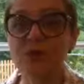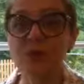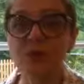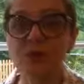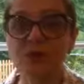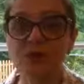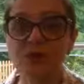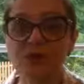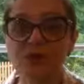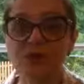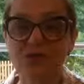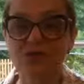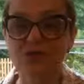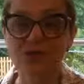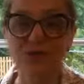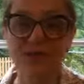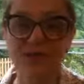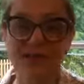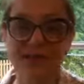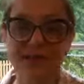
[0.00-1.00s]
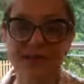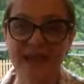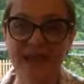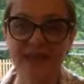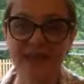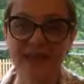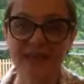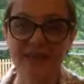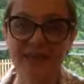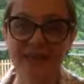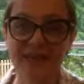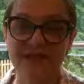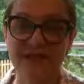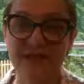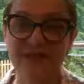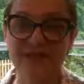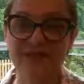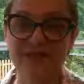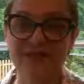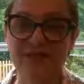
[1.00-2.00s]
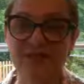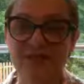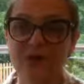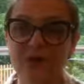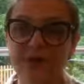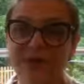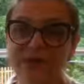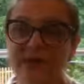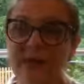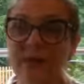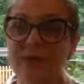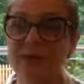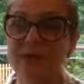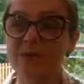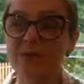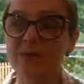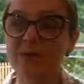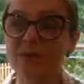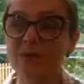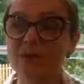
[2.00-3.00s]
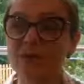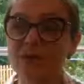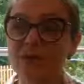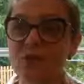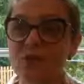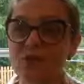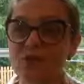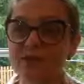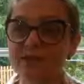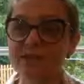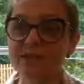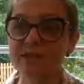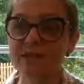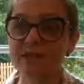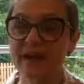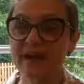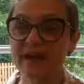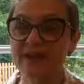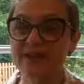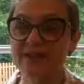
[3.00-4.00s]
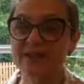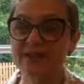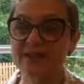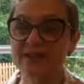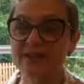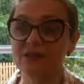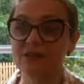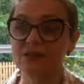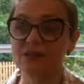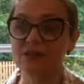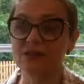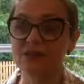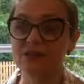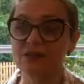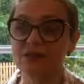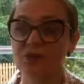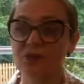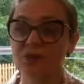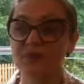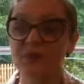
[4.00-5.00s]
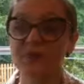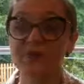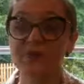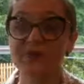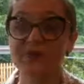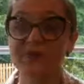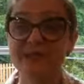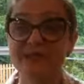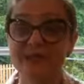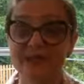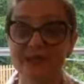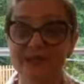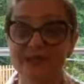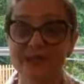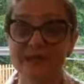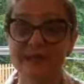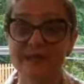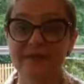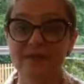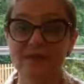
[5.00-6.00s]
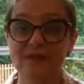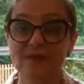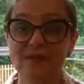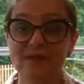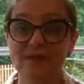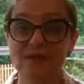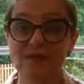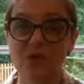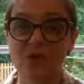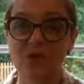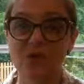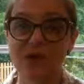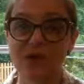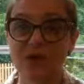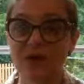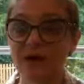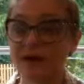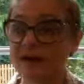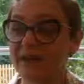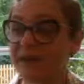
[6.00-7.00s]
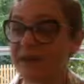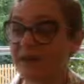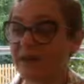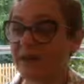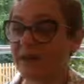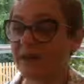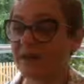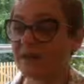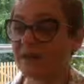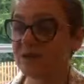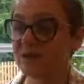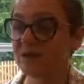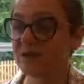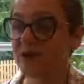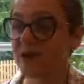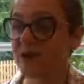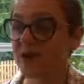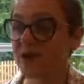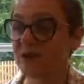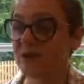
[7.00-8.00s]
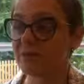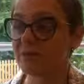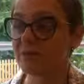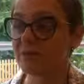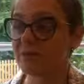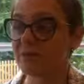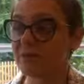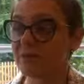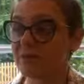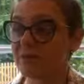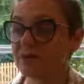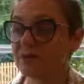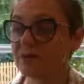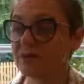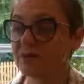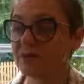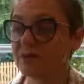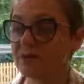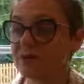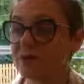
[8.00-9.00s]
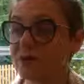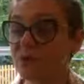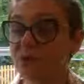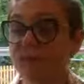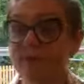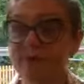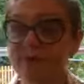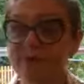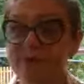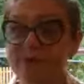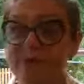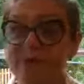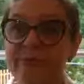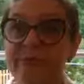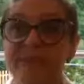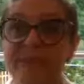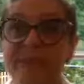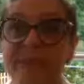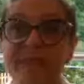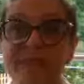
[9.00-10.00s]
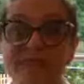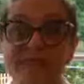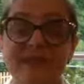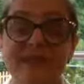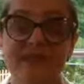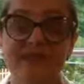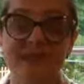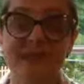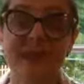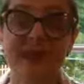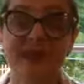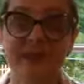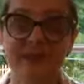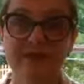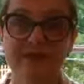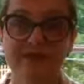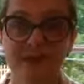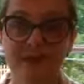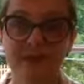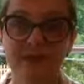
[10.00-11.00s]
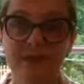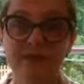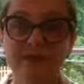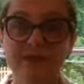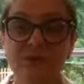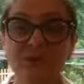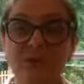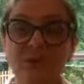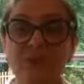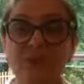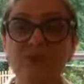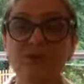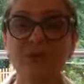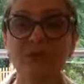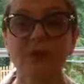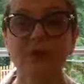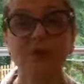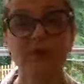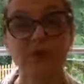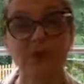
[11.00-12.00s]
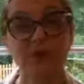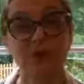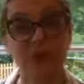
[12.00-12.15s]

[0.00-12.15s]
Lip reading: use also this exercise, for example, when you are starting your new business and you have a new business partner with whom you will be